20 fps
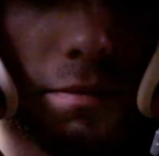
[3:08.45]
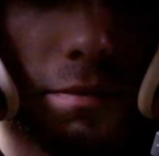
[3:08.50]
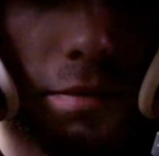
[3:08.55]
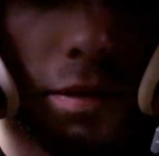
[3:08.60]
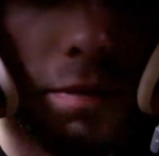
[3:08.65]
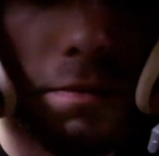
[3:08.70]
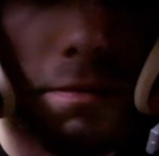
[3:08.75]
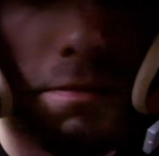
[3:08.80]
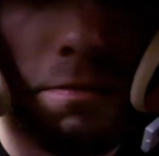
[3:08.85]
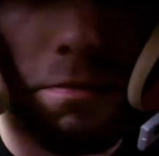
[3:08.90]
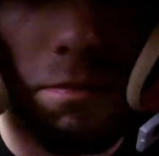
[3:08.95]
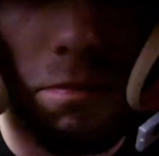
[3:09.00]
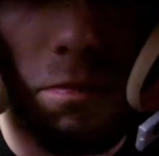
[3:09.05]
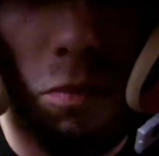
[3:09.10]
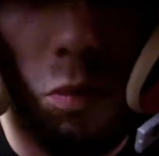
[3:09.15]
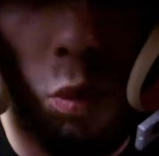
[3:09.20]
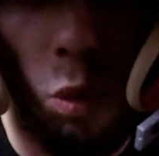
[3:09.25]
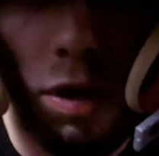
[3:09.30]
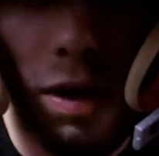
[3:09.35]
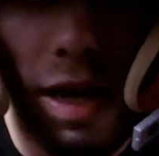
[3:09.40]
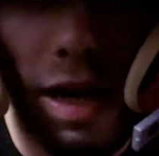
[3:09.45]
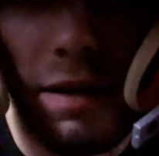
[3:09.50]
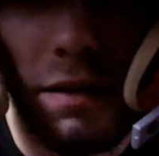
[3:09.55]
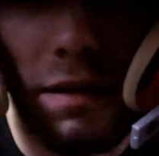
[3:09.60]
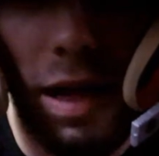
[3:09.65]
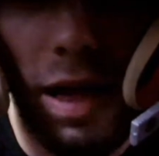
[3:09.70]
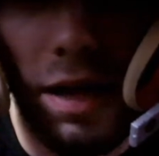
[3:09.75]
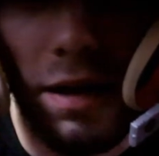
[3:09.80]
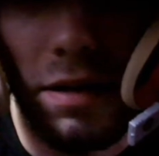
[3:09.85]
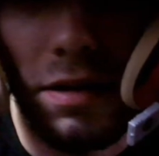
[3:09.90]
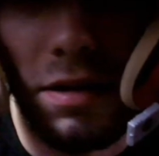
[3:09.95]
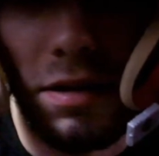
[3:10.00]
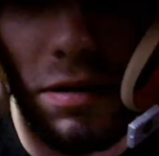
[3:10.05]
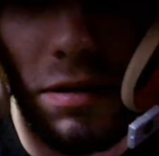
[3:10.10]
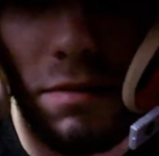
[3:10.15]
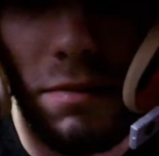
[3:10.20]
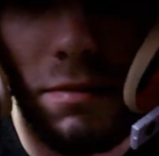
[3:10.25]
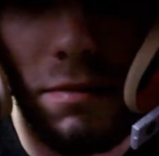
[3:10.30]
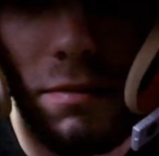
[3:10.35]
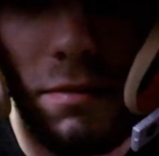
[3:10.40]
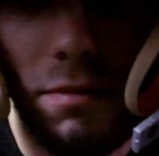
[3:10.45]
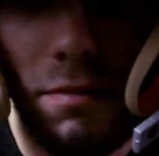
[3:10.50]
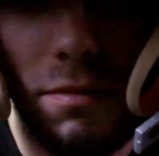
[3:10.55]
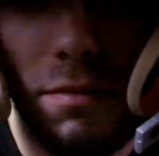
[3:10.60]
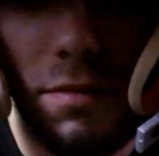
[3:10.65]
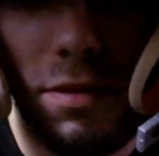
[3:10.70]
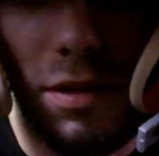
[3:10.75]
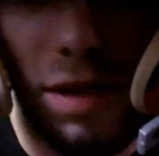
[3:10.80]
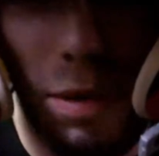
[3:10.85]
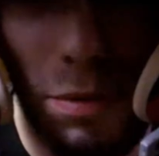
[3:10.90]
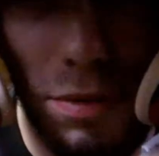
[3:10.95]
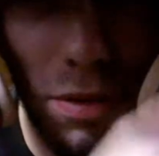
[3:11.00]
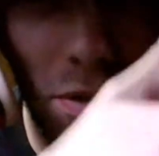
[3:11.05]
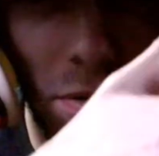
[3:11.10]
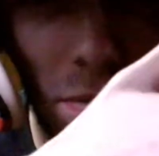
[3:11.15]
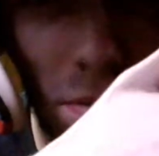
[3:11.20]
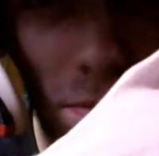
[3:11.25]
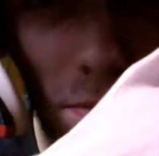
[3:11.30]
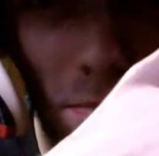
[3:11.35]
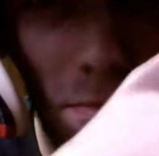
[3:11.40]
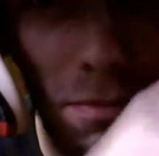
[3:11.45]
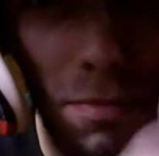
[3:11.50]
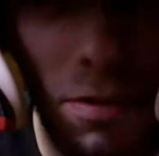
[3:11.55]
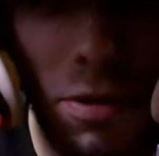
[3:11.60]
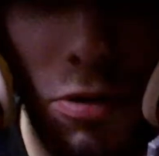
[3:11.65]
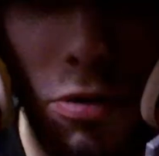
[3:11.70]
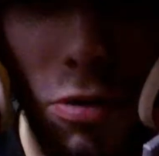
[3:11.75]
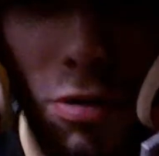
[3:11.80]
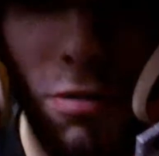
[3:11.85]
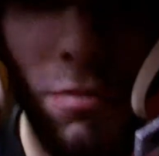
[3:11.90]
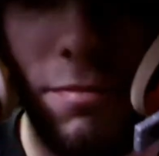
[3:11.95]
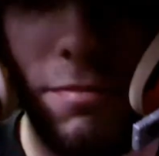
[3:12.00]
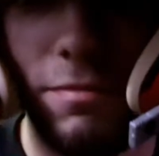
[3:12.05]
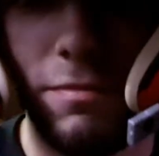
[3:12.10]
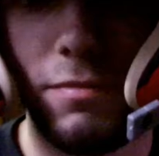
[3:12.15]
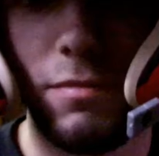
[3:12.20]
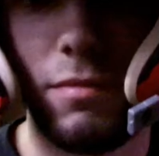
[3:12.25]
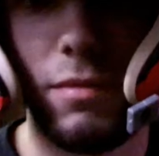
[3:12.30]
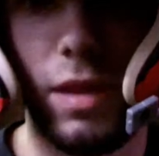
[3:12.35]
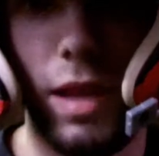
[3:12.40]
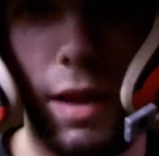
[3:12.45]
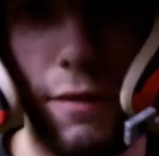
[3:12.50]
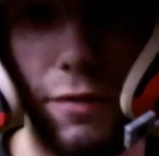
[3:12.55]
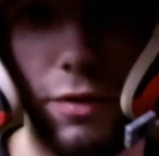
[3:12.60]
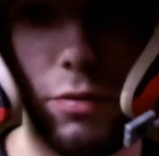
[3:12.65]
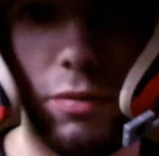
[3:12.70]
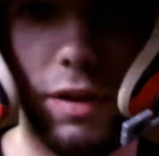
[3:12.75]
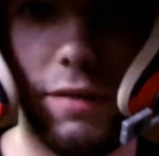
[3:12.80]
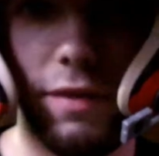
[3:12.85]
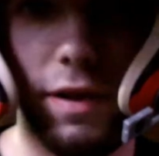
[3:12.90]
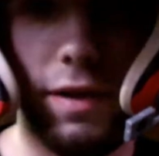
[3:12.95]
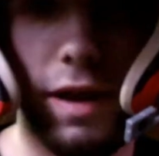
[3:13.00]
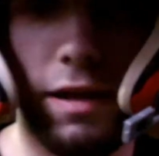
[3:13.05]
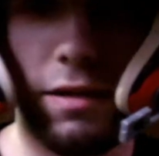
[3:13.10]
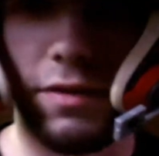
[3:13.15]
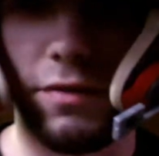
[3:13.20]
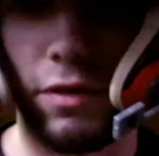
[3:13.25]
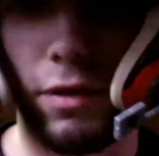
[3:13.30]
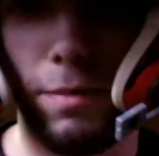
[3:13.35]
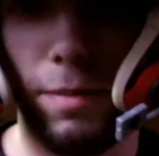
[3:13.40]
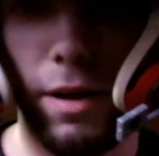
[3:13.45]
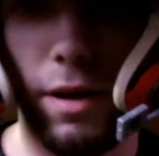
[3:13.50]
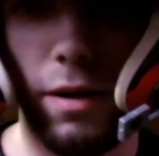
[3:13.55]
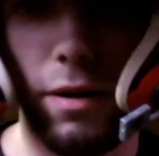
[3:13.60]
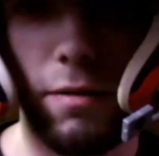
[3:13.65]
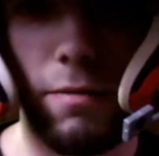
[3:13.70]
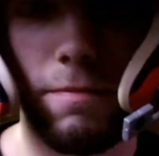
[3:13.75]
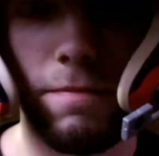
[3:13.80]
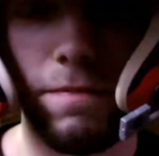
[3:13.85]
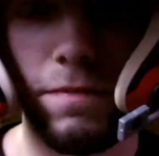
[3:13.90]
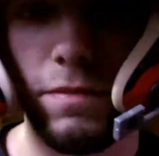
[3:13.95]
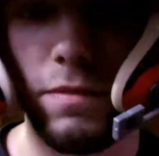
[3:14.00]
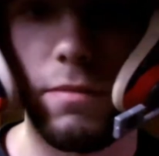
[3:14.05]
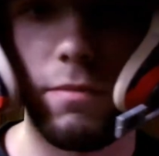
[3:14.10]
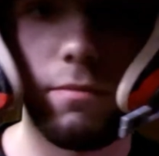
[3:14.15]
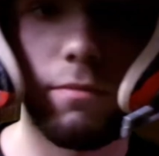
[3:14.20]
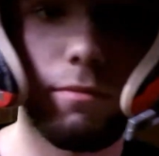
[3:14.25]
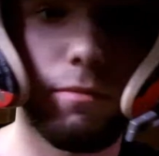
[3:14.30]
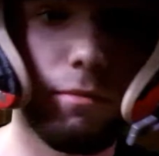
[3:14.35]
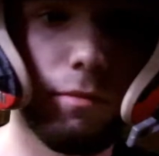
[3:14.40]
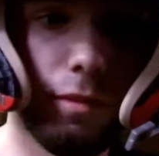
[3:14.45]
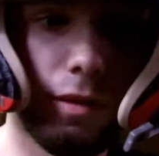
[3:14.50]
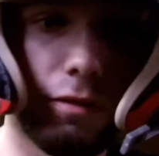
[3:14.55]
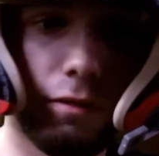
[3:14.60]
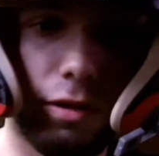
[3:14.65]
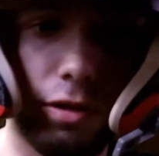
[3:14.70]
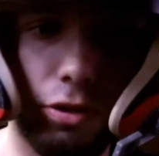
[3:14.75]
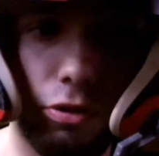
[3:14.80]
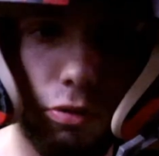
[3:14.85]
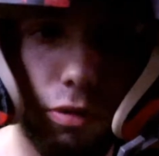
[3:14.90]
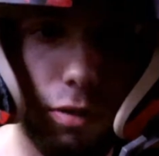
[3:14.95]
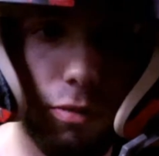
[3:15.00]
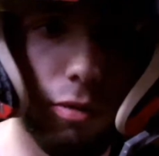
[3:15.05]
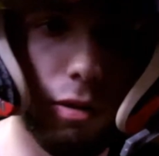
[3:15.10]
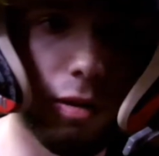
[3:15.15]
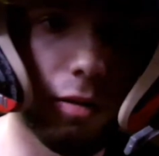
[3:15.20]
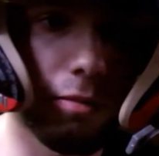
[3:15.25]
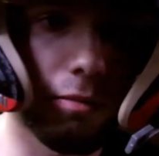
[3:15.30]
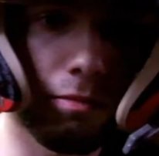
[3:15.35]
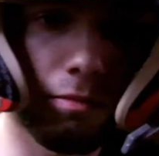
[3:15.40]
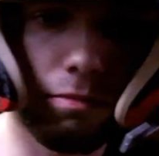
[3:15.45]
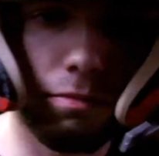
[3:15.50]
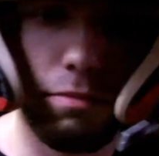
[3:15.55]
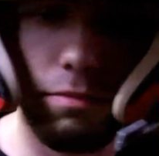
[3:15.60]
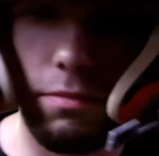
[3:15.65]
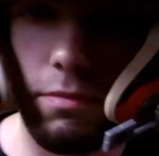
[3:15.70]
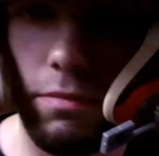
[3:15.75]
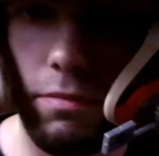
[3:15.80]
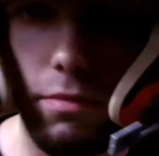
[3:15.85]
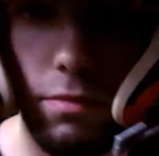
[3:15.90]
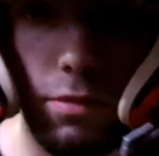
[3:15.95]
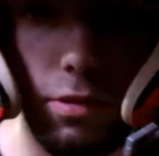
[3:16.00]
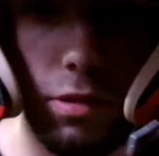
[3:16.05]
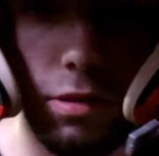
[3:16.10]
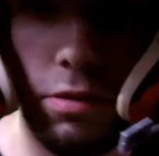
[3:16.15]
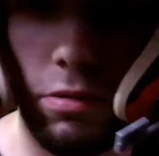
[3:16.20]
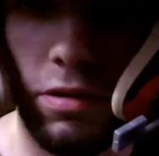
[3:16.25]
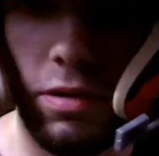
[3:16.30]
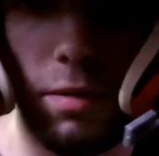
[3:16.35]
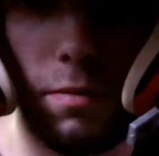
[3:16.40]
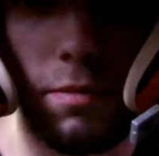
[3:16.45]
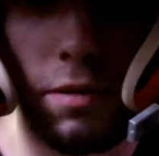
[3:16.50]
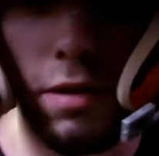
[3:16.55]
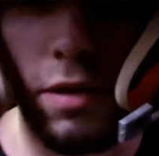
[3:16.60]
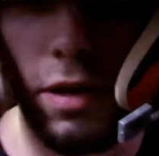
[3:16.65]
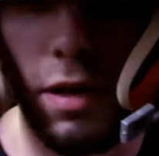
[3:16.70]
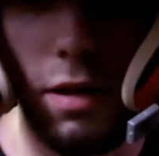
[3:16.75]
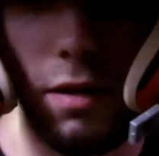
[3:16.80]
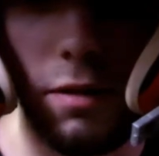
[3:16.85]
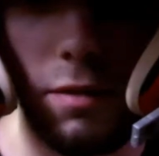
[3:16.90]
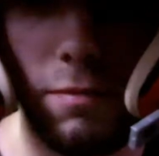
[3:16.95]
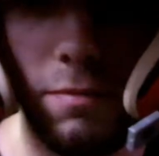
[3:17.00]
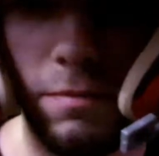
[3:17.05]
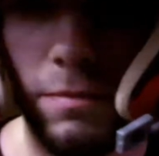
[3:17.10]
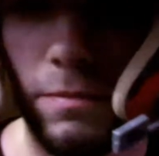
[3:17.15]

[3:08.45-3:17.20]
But one had legs. So that was cool. And for $25 for the pair, restore one, do something to the other.